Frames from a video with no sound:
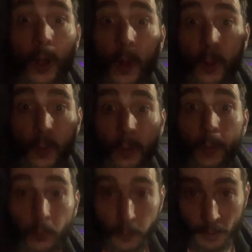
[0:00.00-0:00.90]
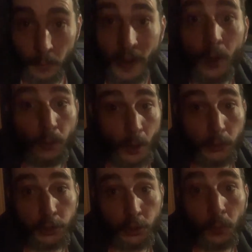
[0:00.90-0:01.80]
Oh, we will.
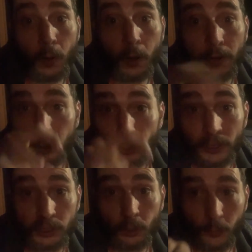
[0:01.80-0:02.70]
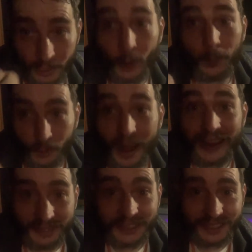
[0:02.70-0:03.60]
Don't you worry, mm-hmm. Crystal. Mm -hmm. We are
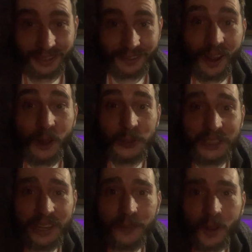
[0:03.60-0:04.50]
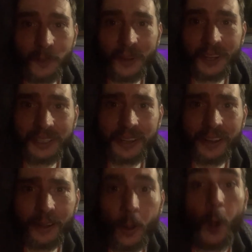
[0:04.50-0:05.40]
practicing. Oh, Steve. I hope you guys can
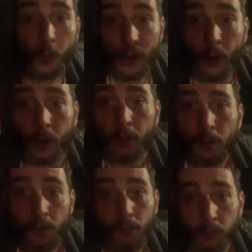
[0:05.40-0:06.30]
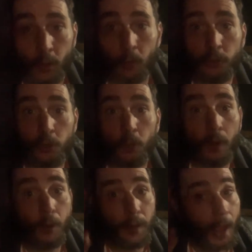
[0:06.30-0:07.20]
get in. Oh, we are. That's, don't you
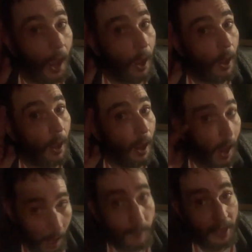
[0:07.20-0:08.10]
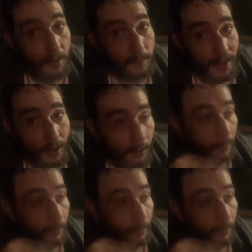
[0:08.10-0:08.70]
worry. Yes. I'm oh, getting better.